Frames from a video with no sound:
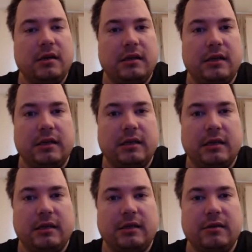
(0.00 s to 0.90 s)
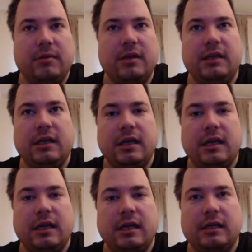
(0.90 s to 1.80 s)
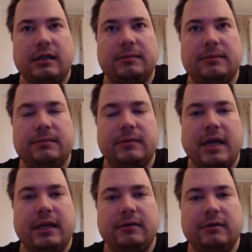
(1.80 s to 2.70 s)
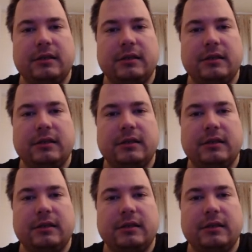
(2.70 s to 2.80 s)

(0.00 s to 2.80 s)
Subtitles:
that disability icon